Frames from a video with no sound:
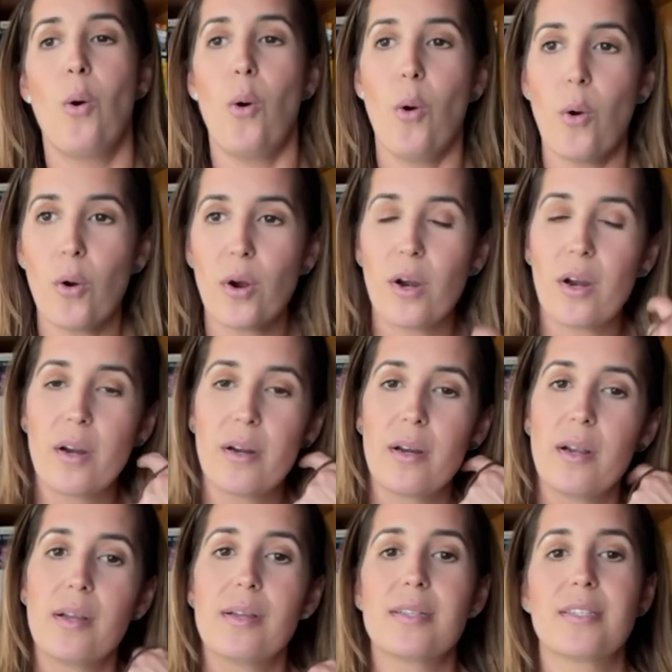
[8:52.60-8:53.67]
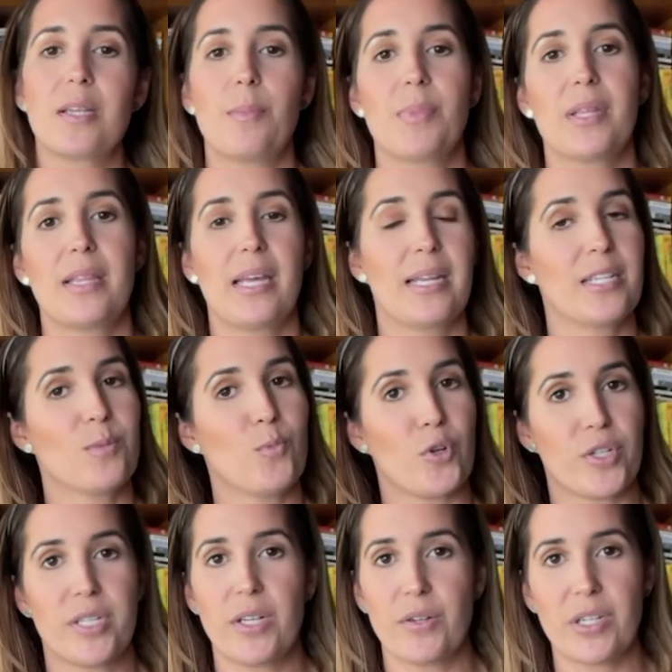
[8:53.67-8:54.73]
or something that is
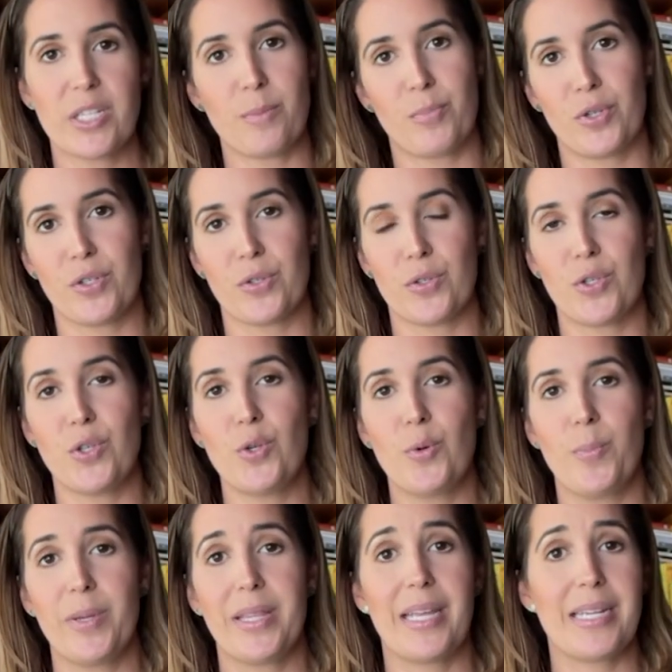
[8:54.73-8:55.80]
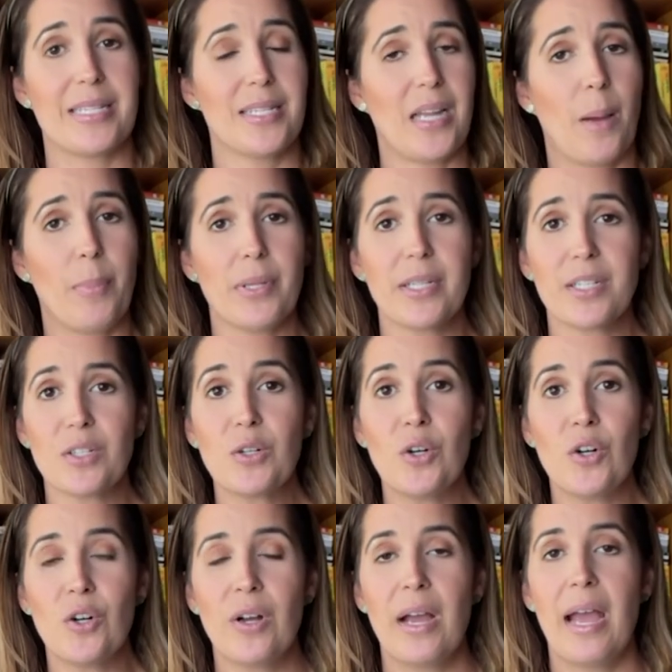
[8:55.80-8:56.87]
more serious and personal to you, but that is not
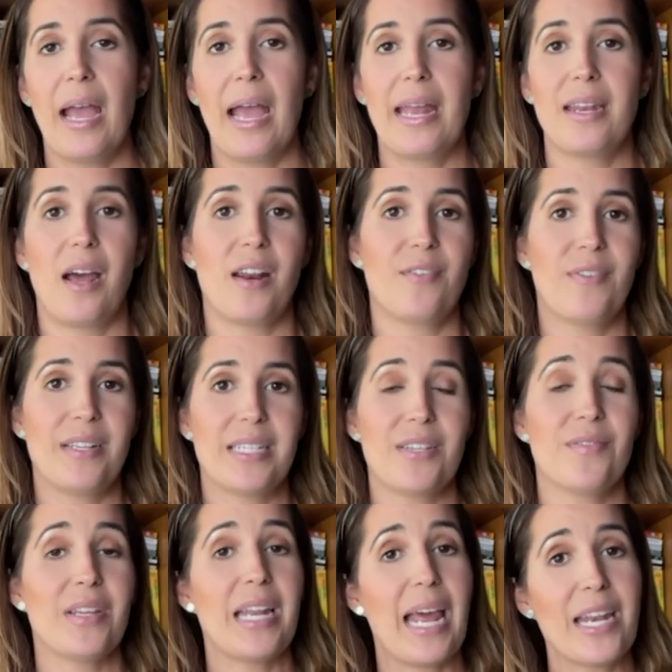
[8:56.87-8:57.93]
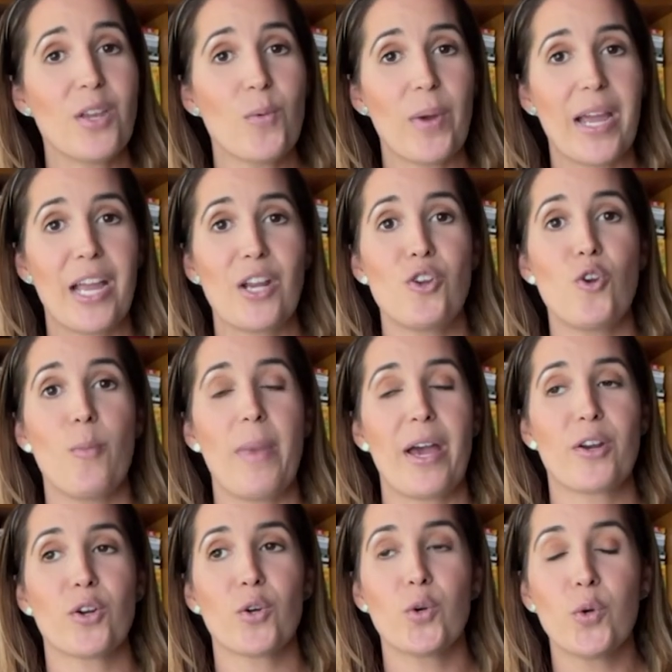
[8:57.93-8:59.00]
political and not offensive in any way, no
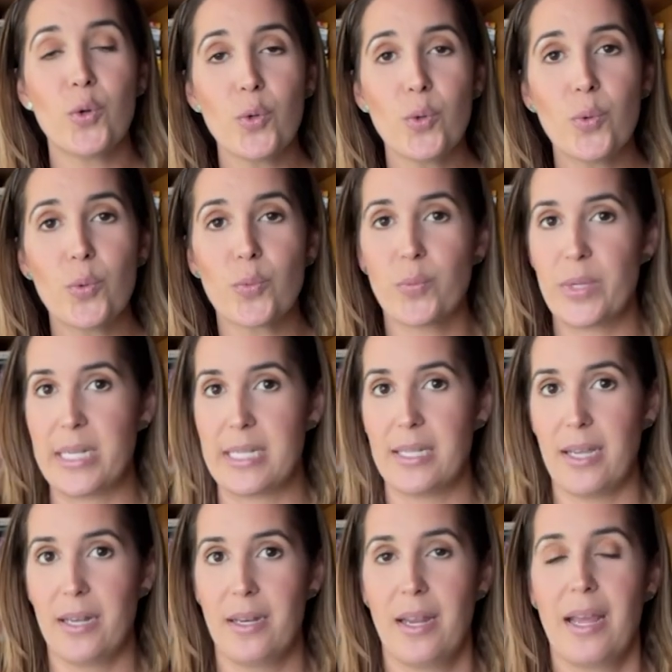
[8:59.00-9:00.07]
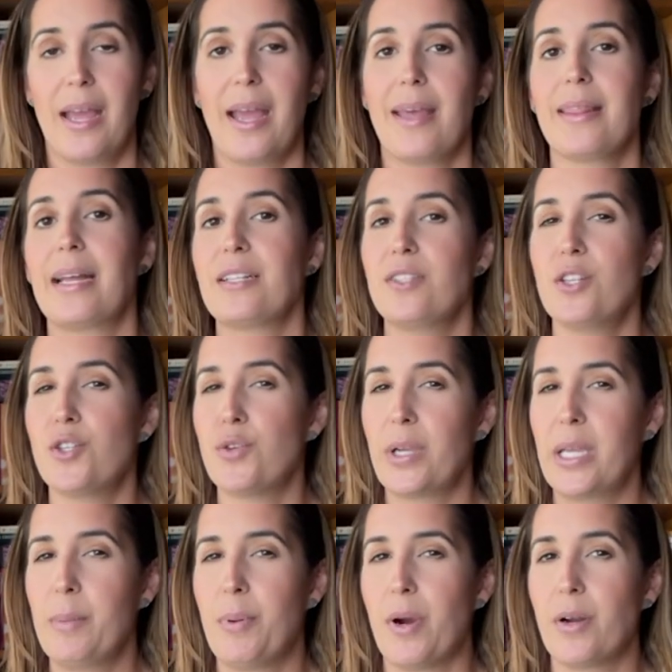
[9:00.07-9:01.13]
matter who reads it. And that's the
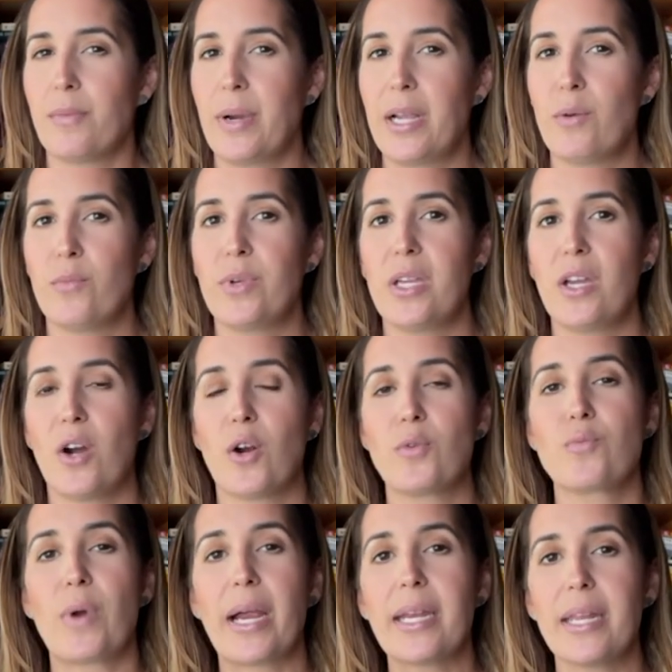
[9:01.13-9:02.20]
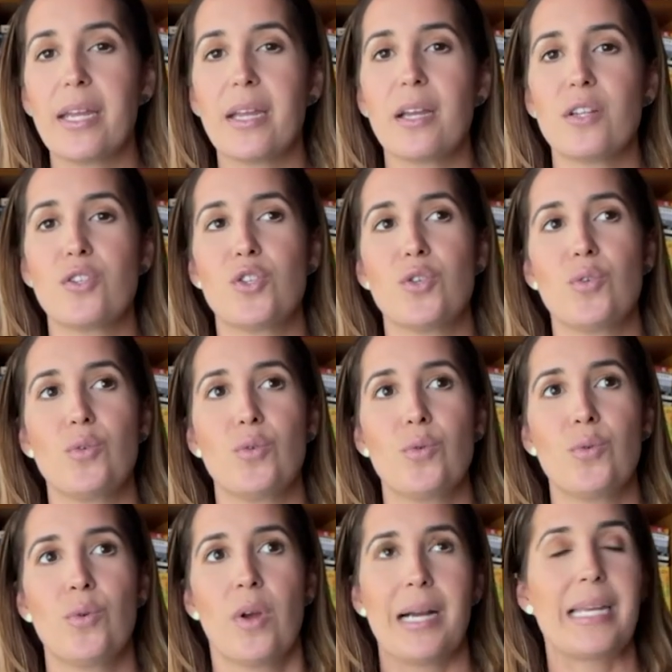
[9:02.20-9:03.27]
tricky part, right? We are writing
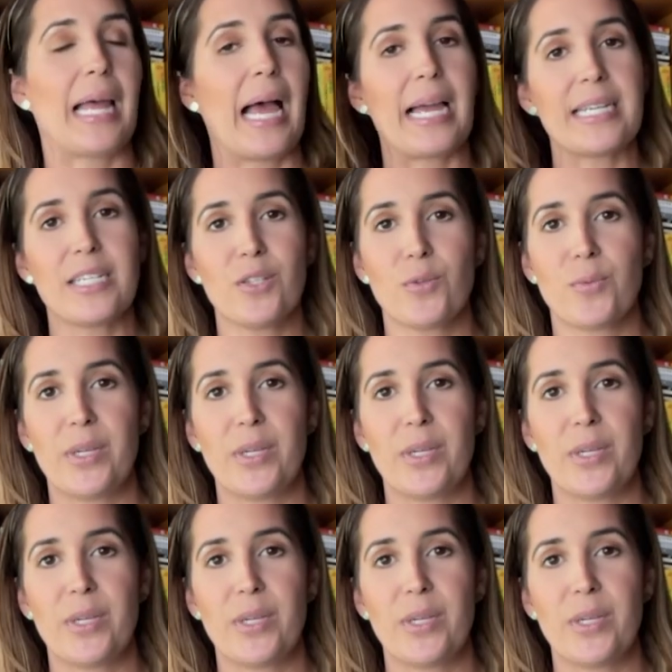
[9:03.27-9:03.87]
to an ideal